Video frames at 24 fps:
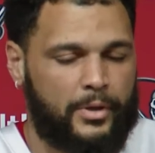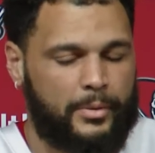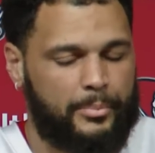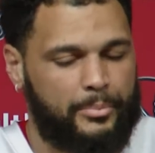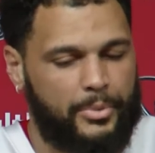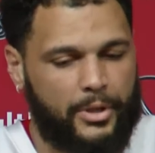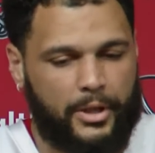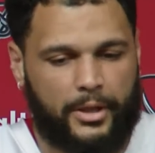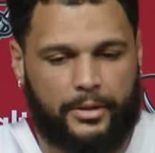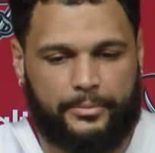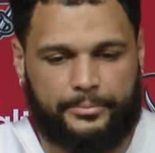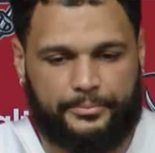
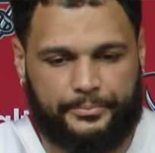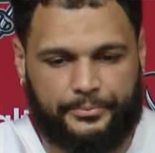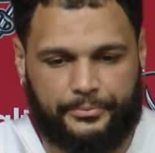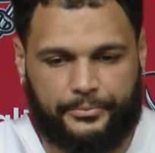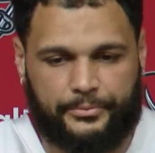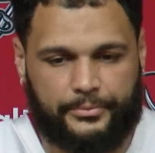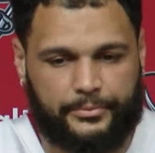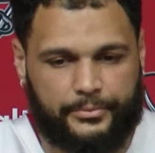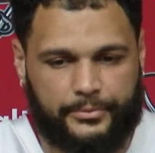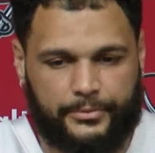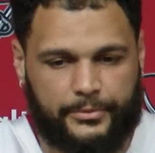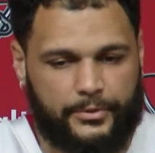But
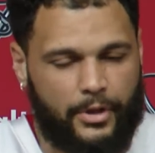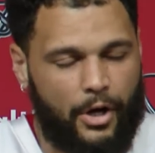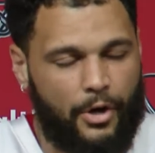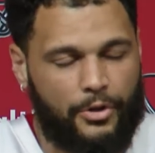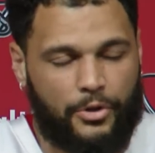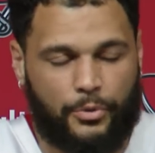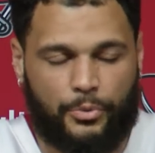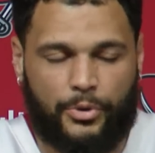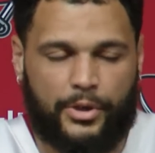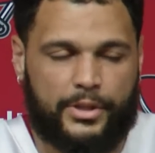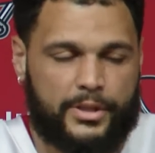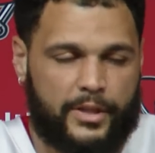all
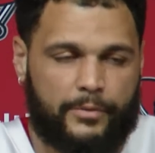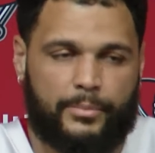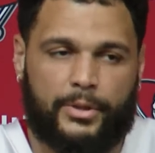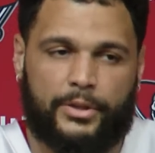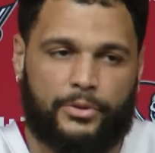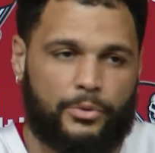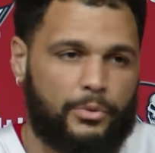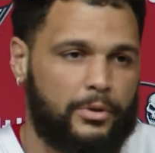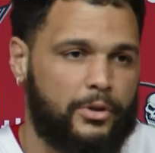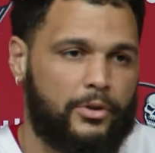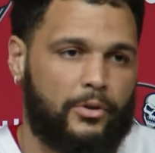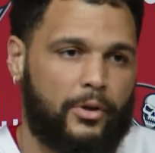the rookies have been
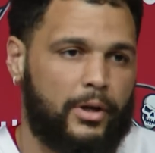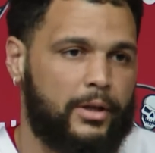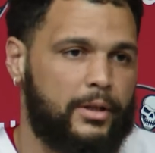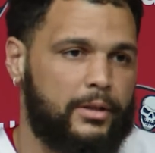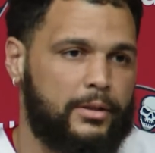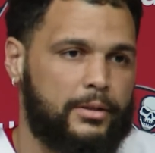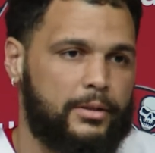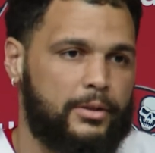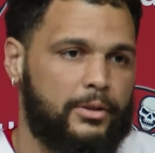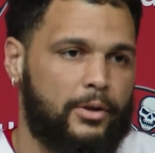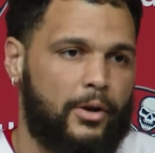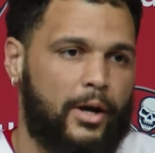doing great.
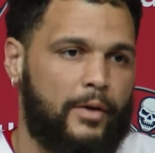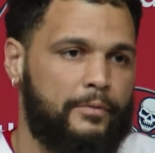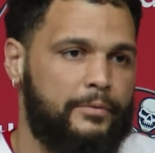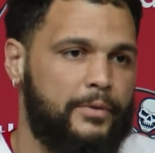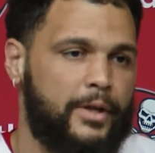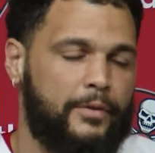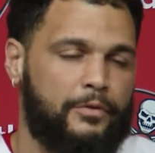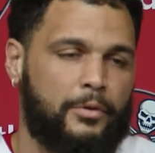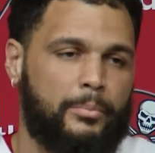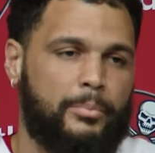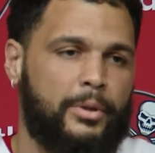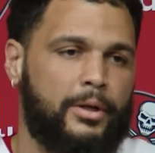You know, I've
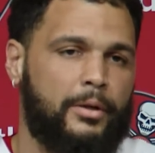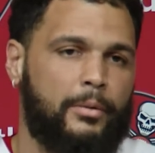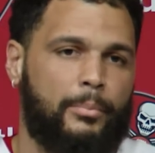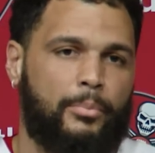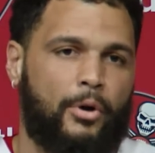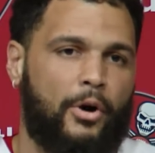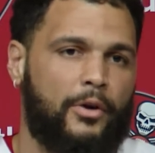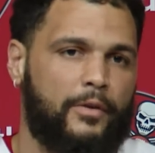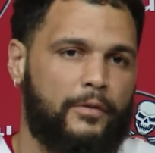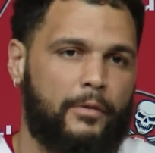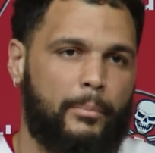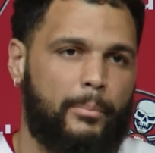never been a
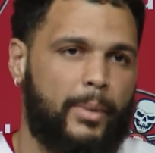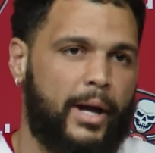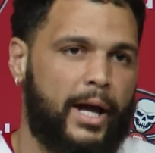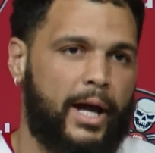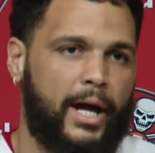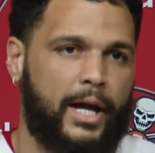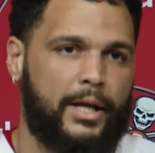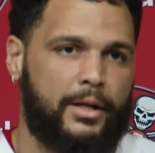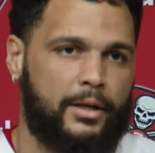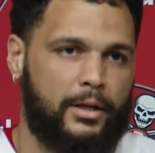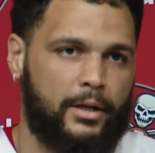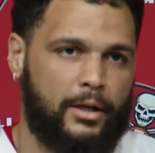part of a
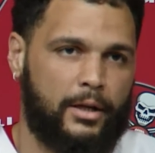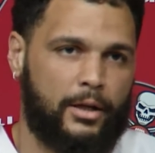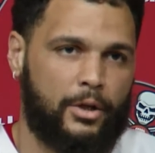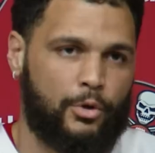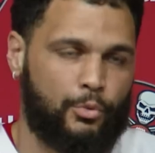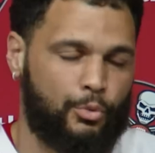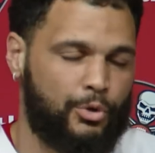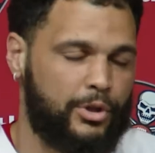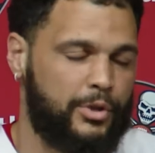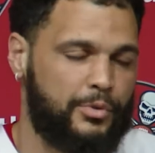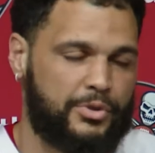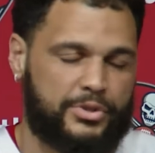bad
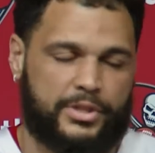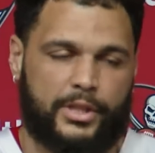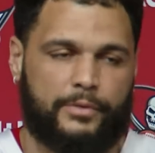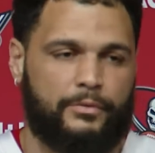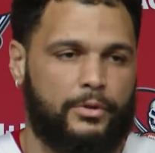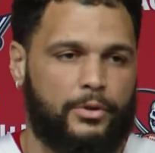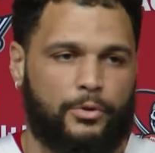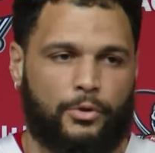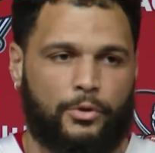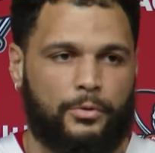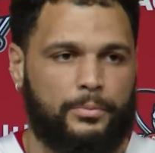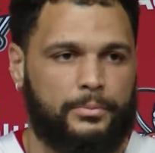rookie
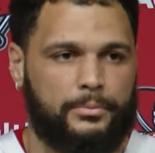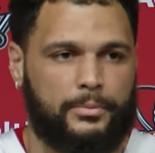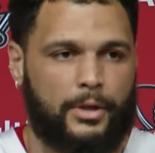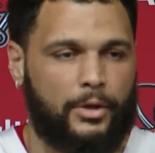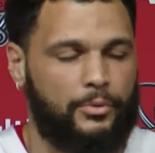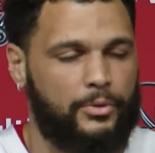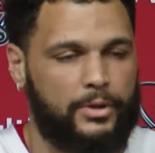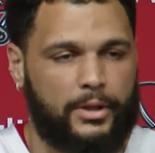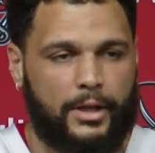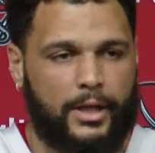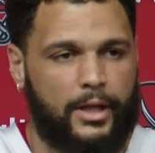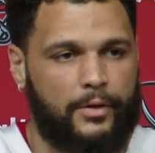receiving group. I
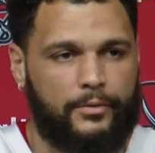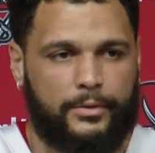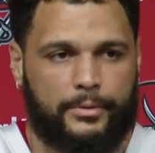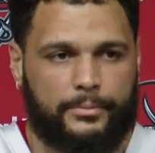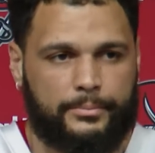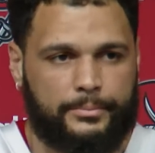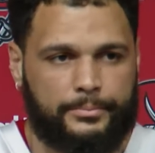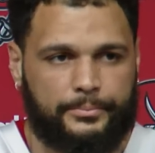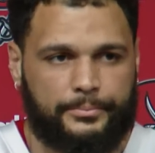really haven't.